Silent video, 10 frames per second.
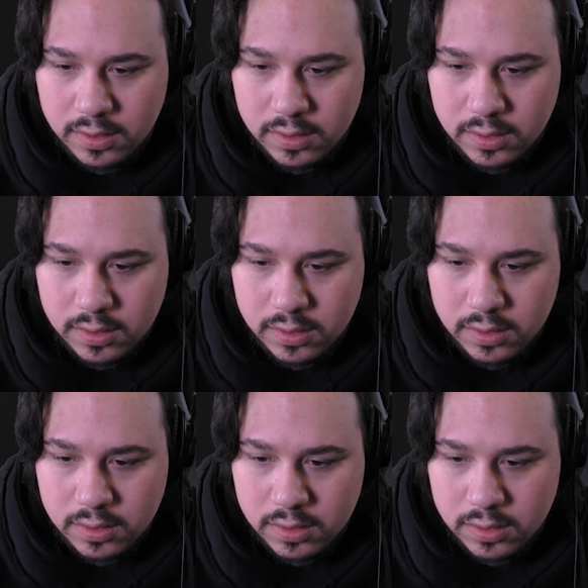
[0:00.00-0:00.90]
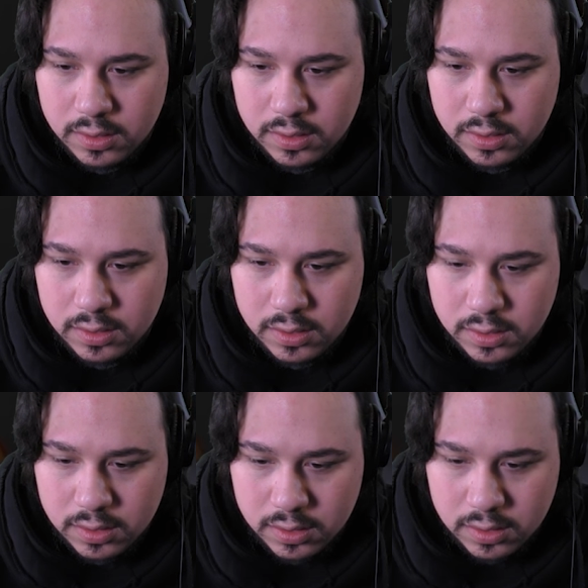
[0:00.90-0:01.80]

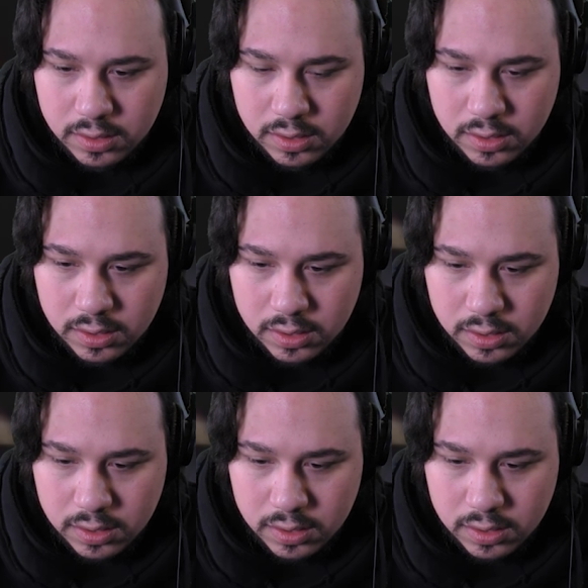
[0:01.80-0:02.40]
No one is speaking in this clip.